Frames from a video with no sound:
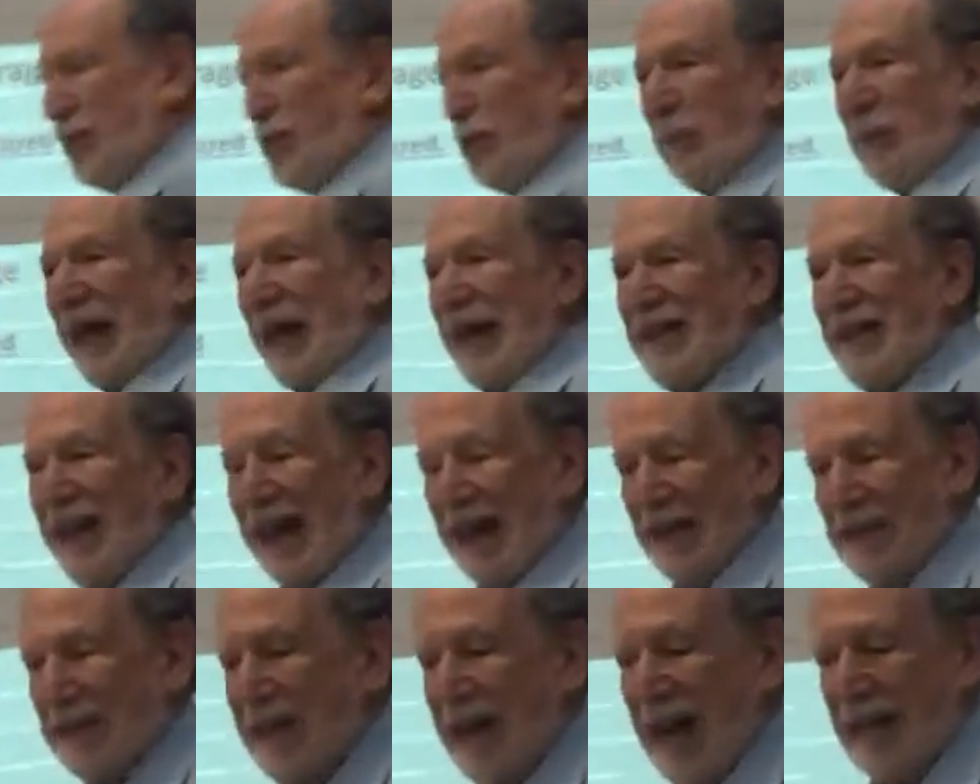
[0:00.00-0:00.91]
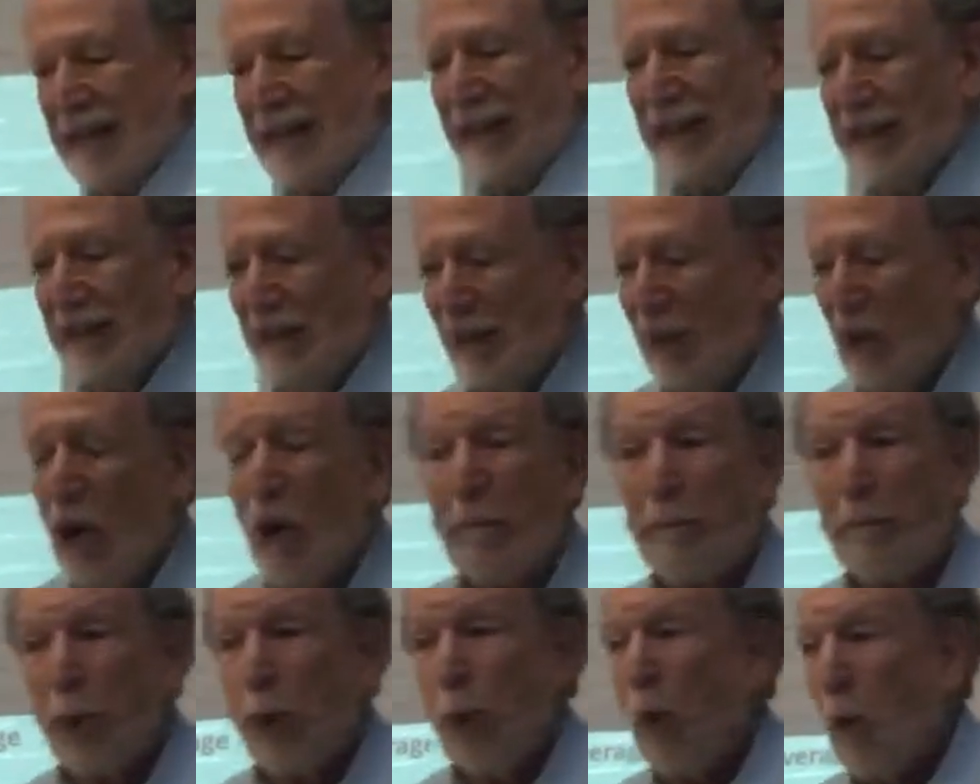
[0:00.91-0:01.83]
explain that. It's not that they're
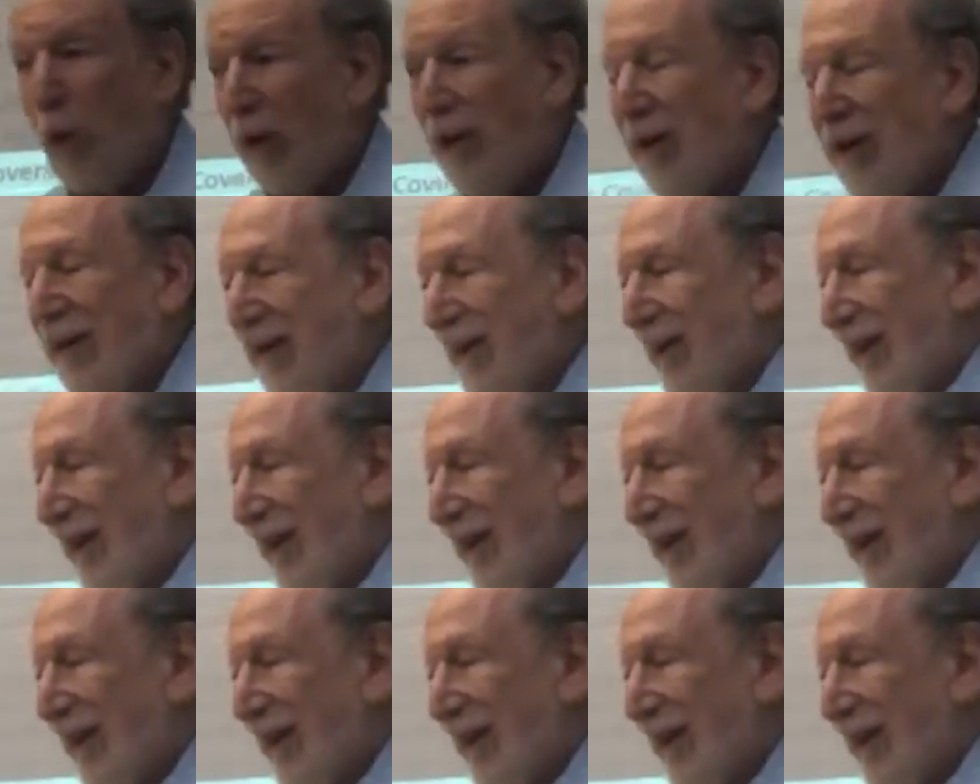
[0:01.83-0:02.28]
all poor.